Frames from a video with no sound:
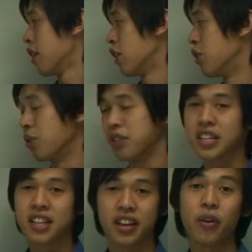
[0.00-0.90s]
you'll
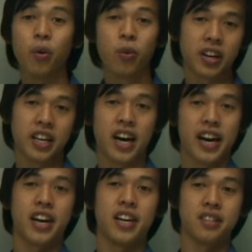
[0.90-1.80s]
see that they're already
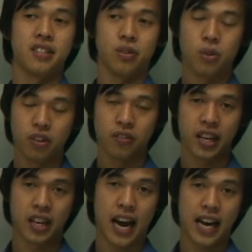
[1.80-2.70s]
ionized. All of
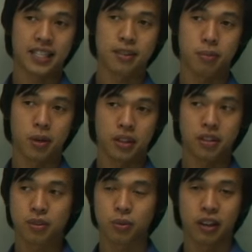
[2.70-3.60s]
the acid
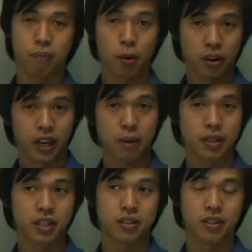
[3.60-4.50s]
molecules will have broken up
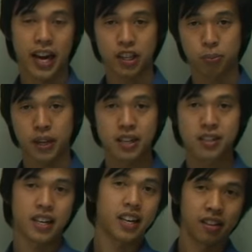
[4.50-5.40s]
into H
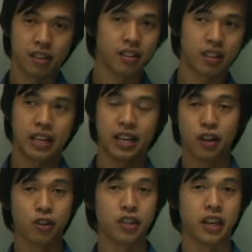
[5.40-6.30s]
plus and their
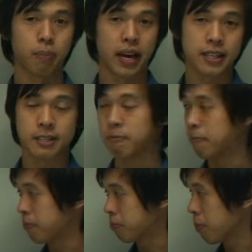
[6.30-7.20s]
conjugate base.
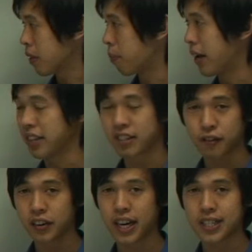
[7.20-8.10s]
But
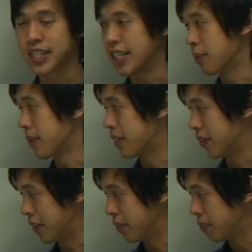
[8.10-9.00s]
sulfuric acid's a little bit different.